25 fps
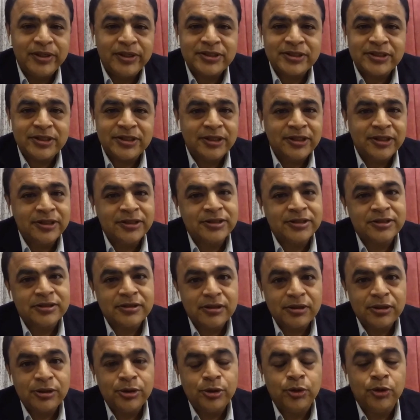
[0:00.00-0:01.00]
miss
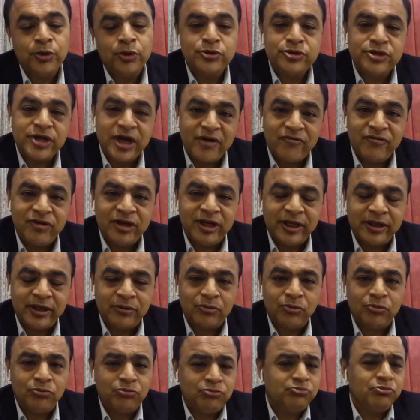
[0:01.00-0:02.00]
is,
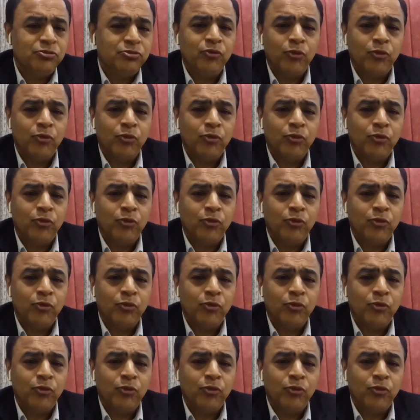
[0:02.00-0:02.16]
traveling.